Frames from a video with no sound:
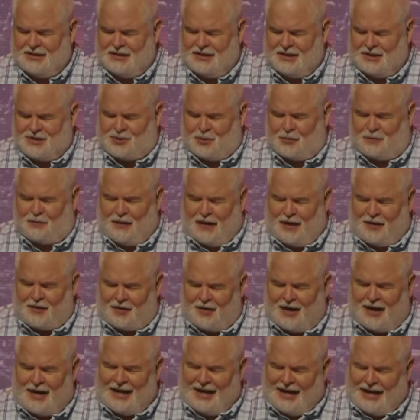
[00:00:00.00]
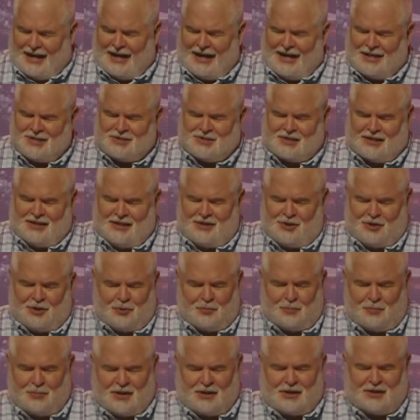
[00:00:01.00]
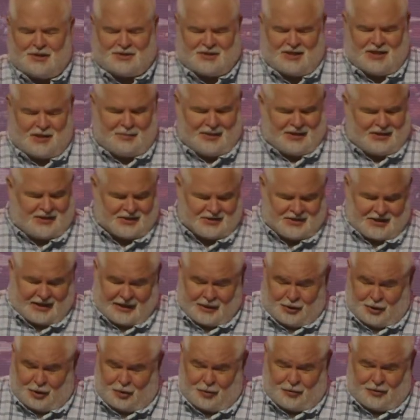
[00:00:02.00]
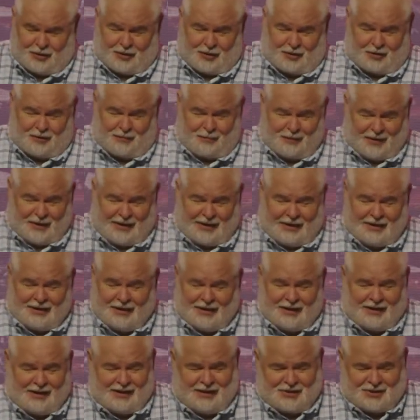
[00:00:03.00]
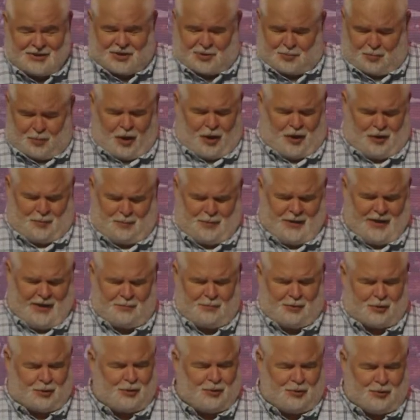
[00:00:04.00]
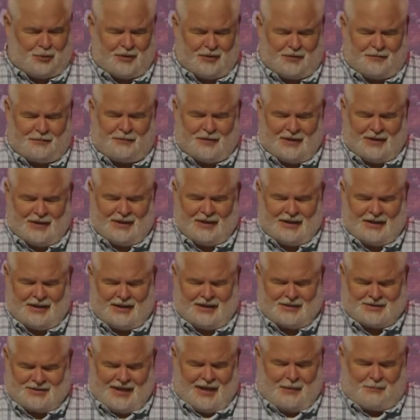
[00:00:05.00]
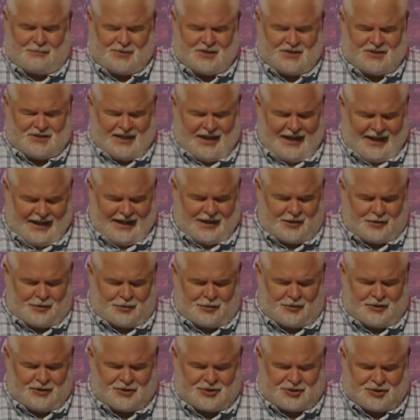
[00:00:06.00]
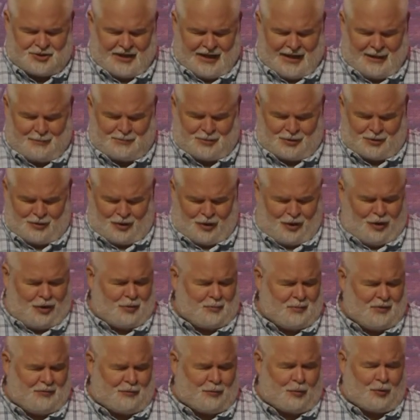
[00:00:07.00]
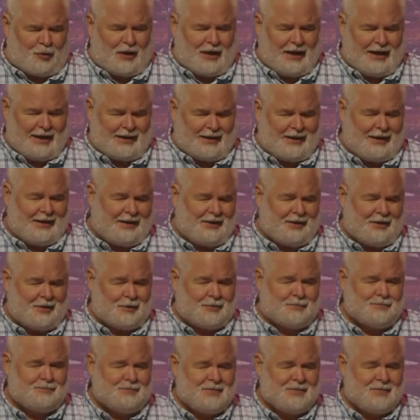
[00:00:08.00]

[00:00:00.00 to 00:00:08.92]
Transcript: And so, Father, I ask in humility, because I know there are many smart people who have attempted to handle this chapter long before I got here.